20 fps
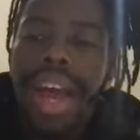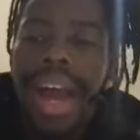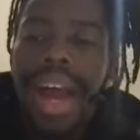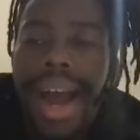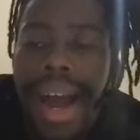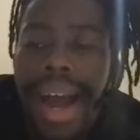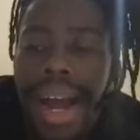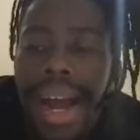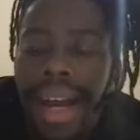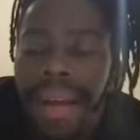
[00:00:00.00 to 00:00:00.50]

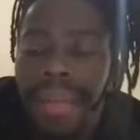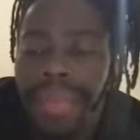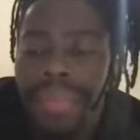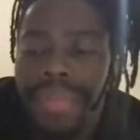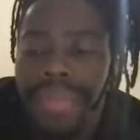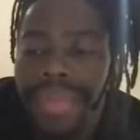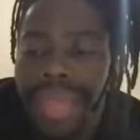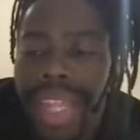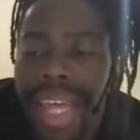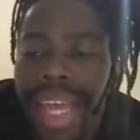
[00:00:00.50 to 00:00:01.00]

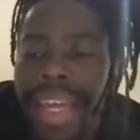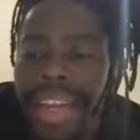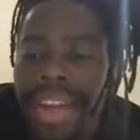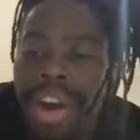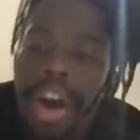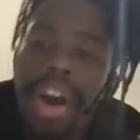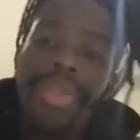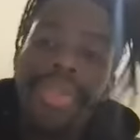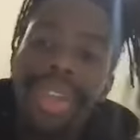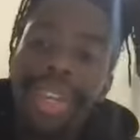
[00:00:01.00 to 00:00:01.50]
then
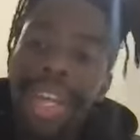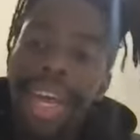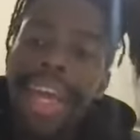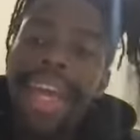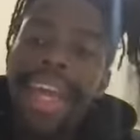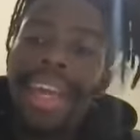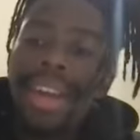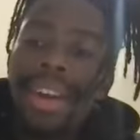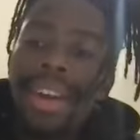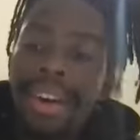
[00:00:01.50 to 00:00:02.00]
on the
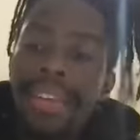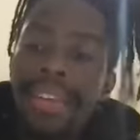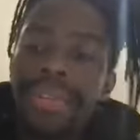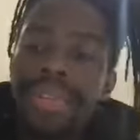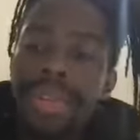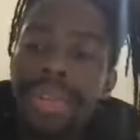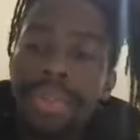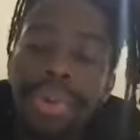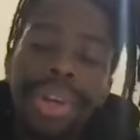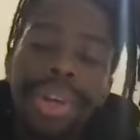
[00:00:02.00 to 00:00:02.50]
day of
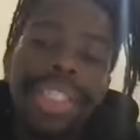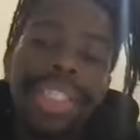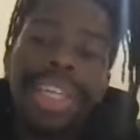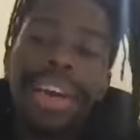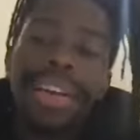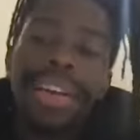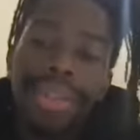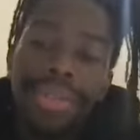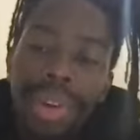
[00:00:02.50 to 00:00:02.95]
the pre-sale,